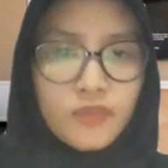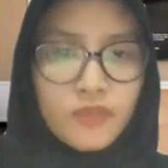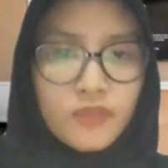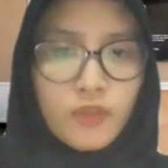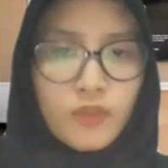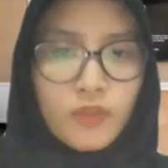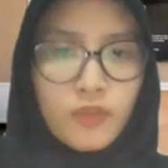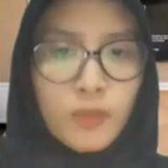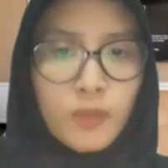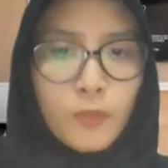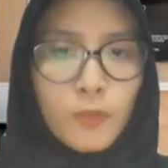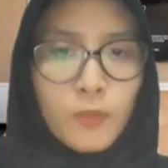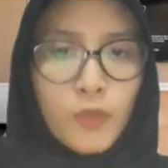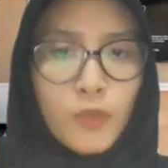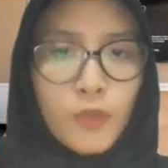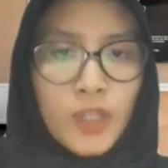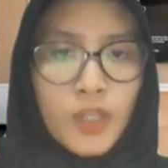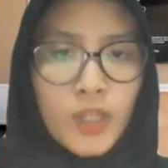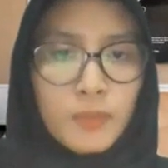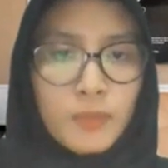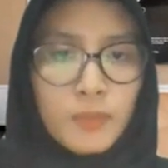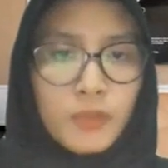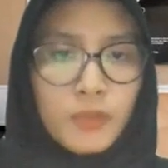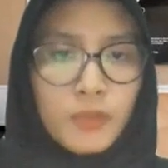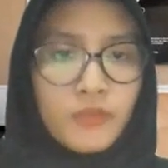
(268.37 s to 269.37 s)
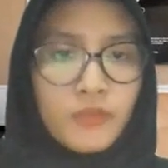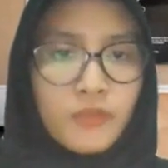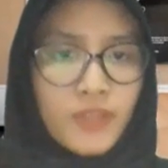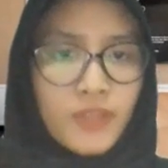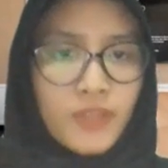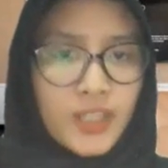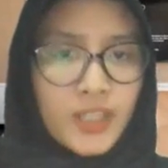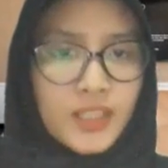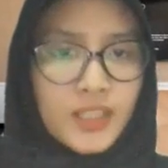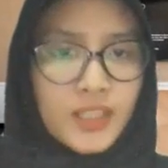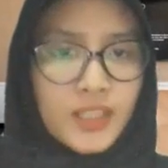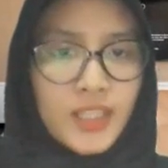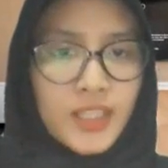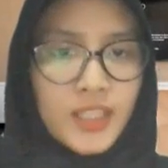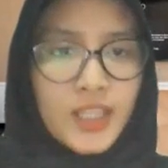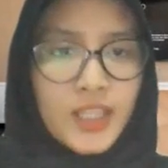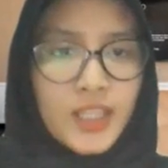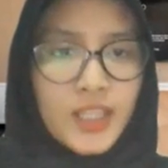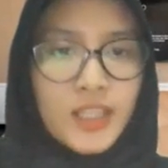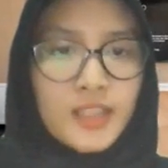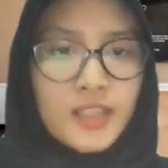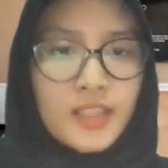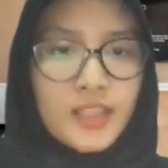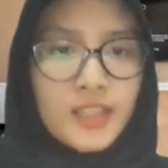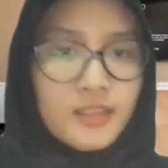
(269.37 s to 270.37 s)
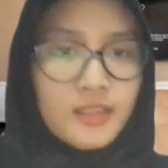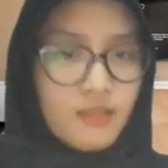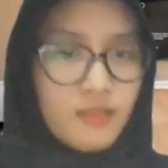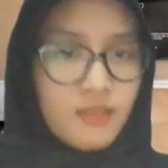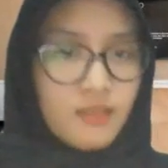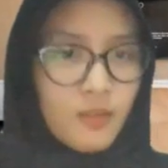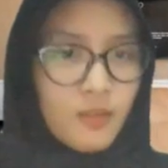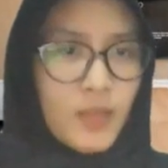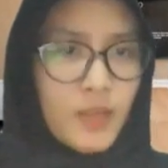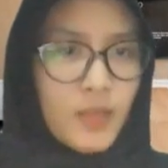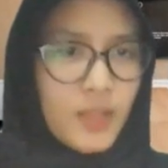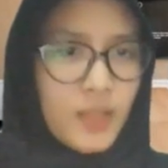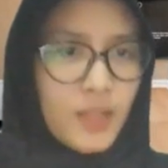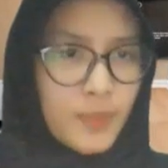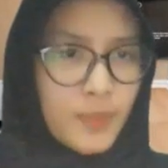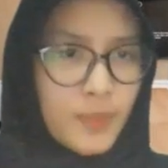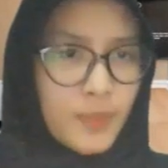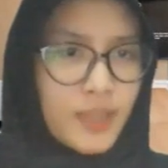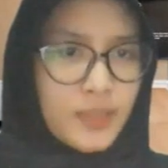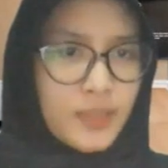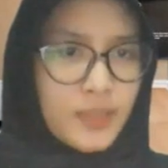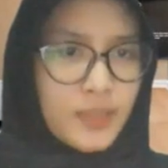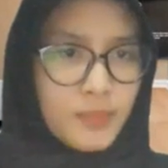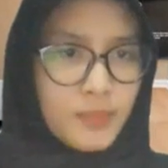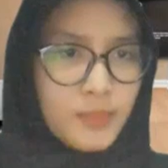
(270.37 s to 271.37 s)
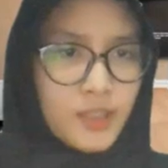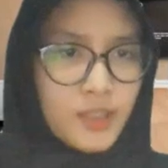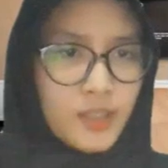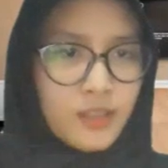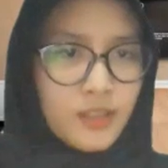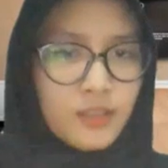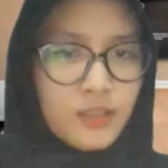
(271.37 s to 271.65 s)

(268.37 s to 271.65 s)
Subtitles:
transformed well perfectly in this global pandemic.